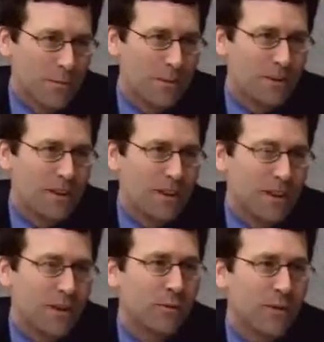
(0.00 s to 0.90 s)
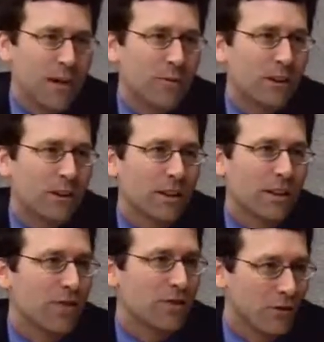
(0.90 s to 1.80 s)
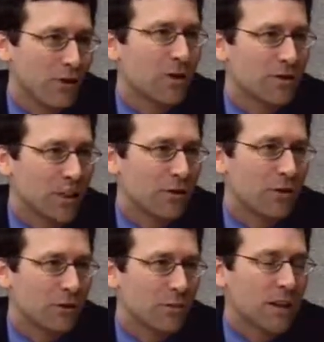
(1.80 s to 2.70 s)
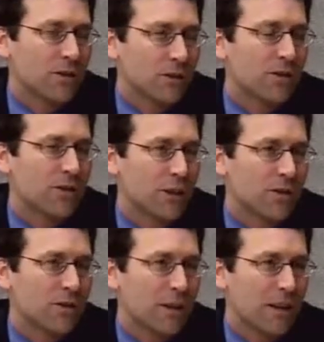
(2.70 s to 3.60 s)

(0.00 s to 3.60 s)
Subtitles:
uphill fight. I had to go back and run again just 2 years after my first successful